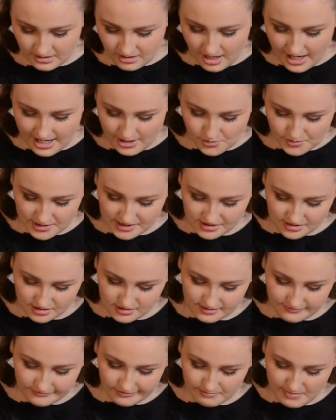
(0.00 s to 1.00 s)
I always use
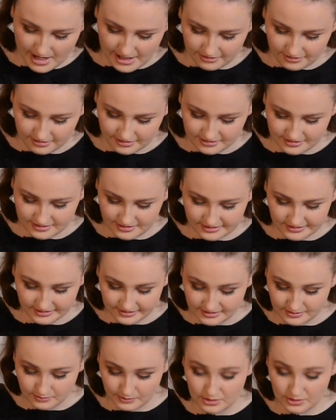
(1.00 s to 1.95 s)
them for macarons because